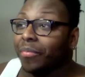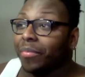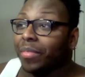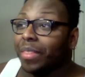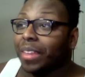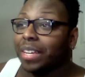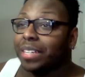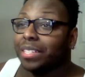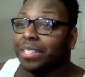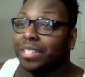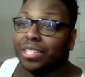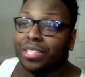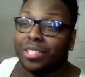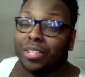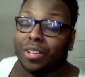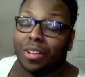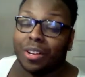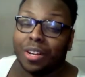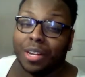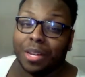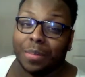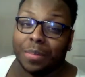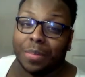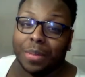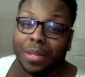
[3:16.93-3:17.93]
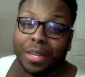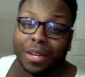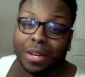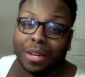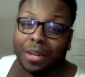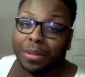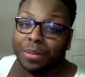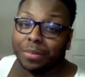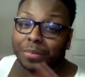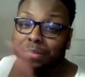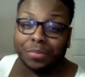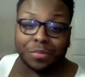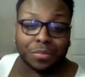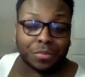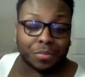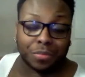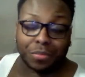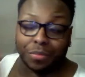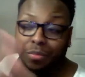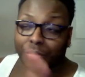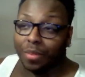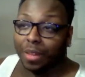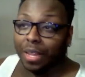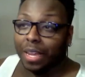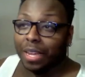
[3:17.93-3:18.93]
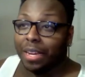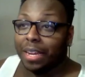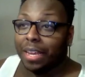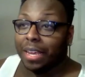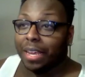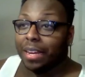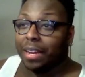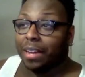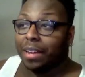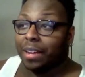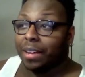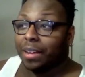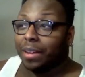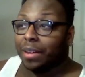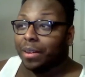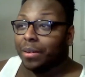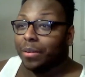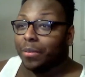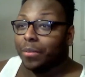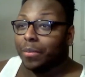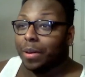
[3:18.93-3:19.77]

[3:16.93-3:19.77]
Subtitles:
And she showed up, you know, in that